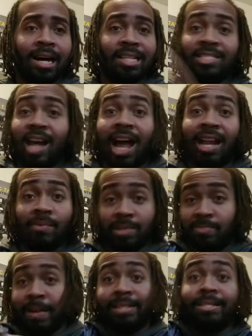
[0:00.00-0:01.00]
Jolly, which
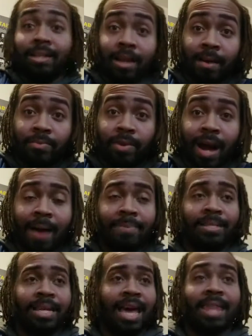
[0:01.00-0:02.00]
is basically the
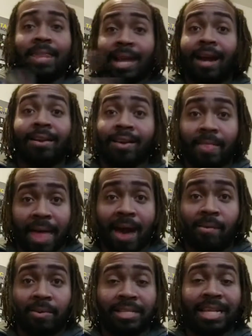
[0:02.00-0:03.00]
Gumdrops, and the character on
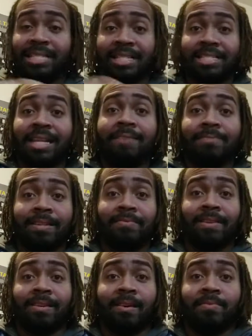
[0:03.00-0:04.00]
that one is actually a
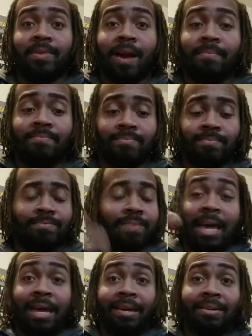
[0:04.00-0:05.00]
shape-shifting Gumdrop
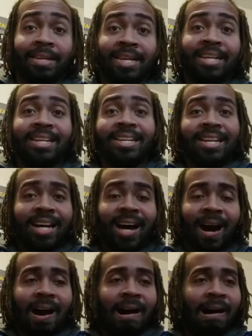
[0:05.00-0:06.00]
thing.
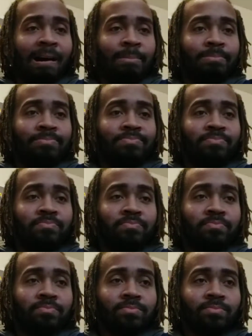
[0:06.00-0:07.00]
The
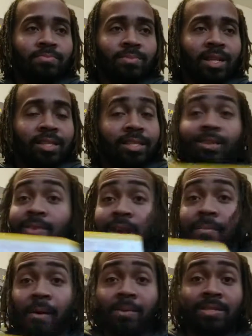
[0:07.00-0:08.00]

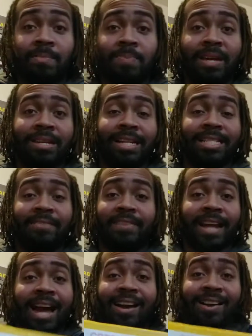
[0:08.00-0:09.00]
grandma with the peanuts, I
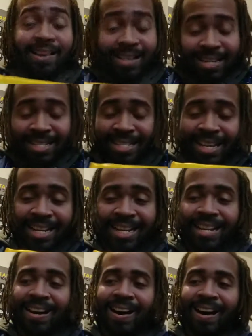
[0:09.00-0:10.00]
forgot hers.
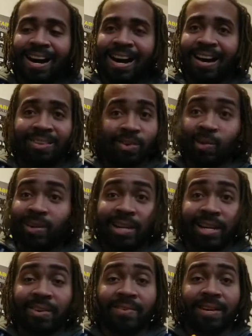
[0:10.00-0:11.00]
Lord
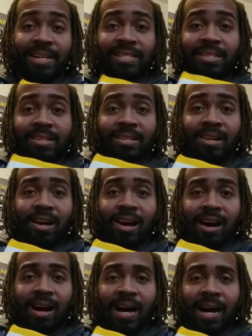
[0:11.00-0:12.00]
Licorice,
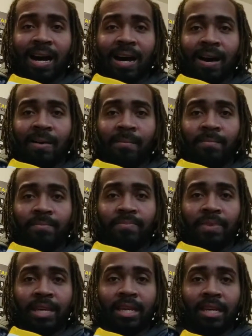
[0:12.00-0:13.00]

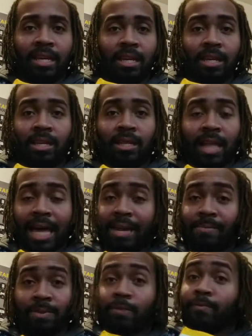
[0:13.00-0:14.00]
the
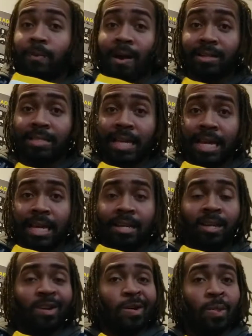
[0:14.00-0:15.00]
lady with the
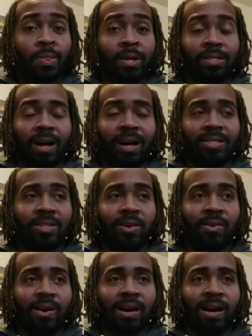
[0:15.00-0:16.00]
frosting. There's also